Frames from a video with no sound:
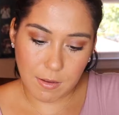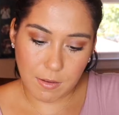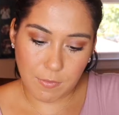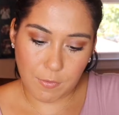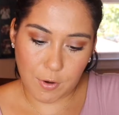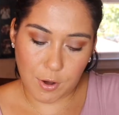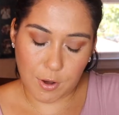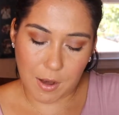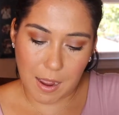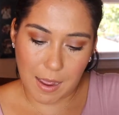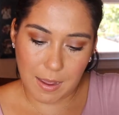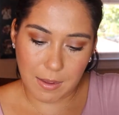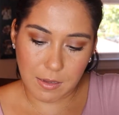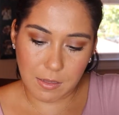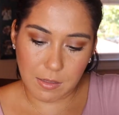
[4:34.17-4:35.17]
for your
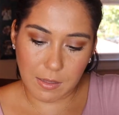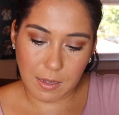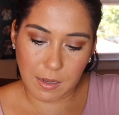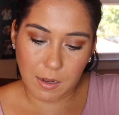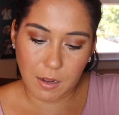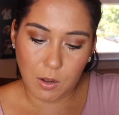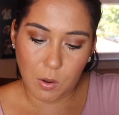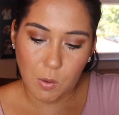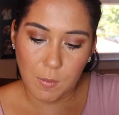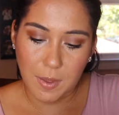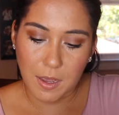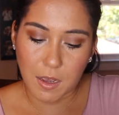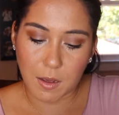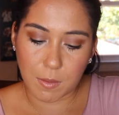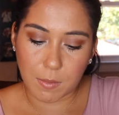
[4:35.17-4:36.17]
eyes, like a home
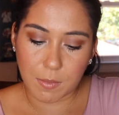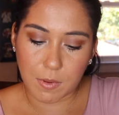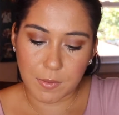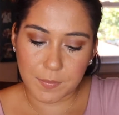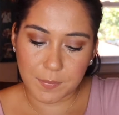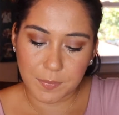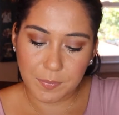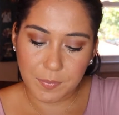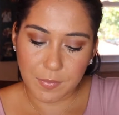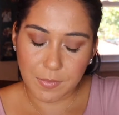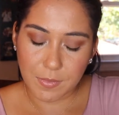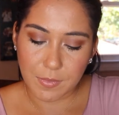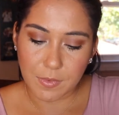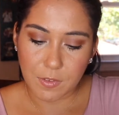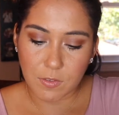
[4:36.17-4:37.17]
makeup
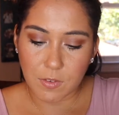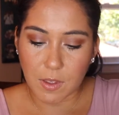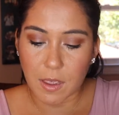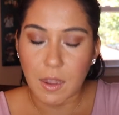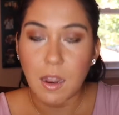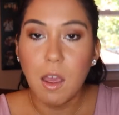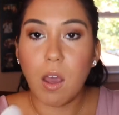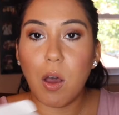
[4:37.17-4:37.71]
set.